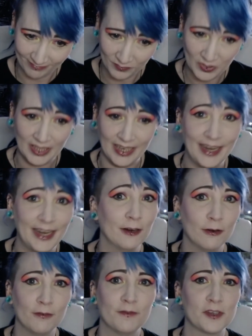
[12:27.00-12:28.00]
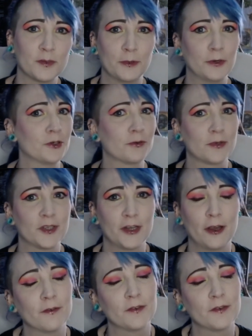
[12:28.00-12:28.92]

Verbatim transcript: laying off the spiritual stuff.